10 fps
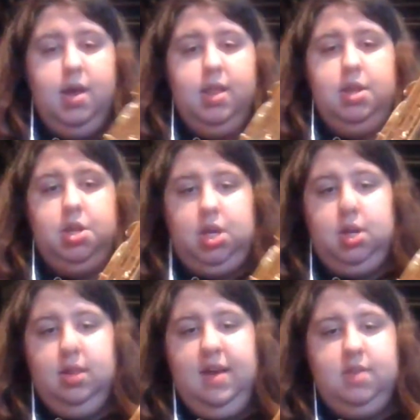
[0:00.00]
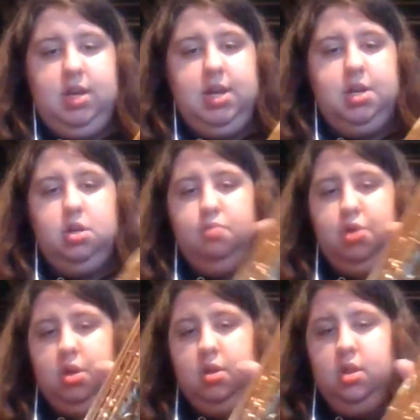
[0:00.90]
Then you take your left hand, you
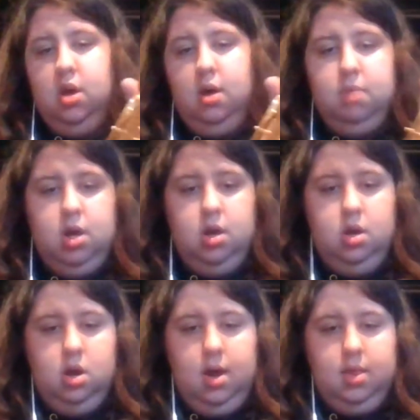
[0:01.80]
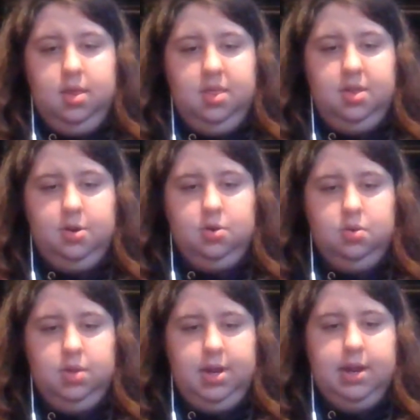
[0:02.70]
put your thumb on the circle
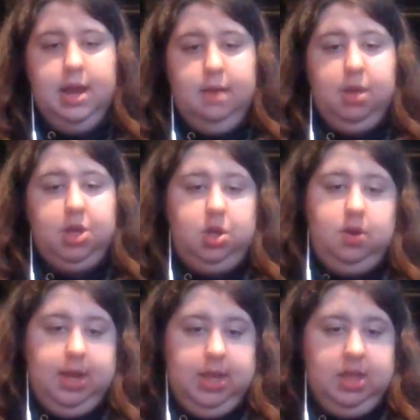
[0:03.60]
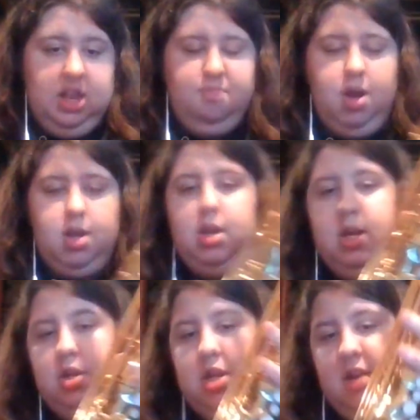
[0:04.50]
there. Make sure you can hit this button.
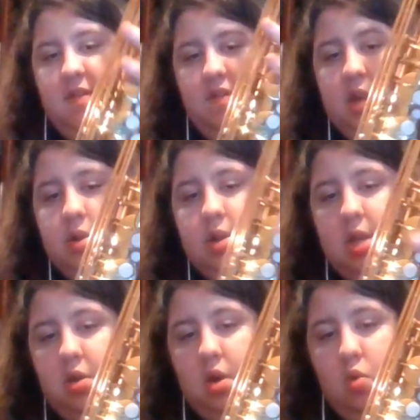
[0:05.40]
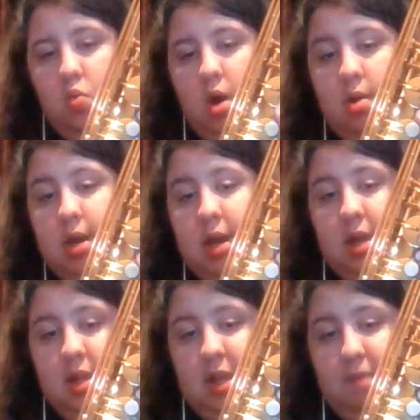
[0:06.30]
You take your fingers and you go 1,
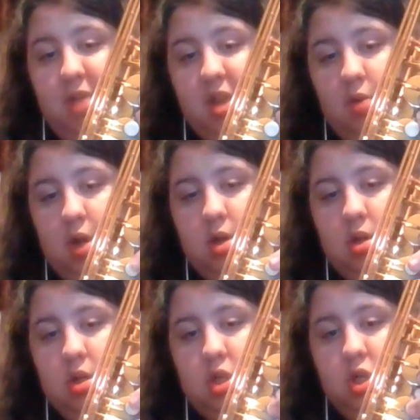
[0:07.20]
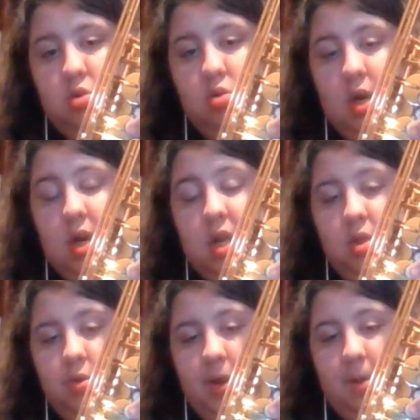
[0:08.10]
skip this 1, 2,
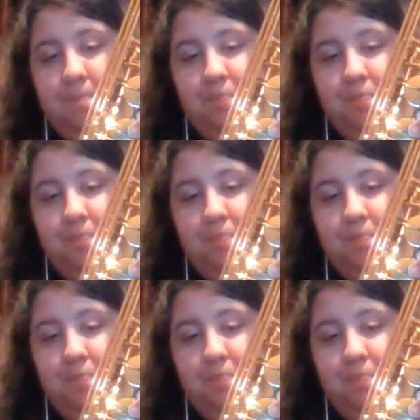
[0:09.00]
3.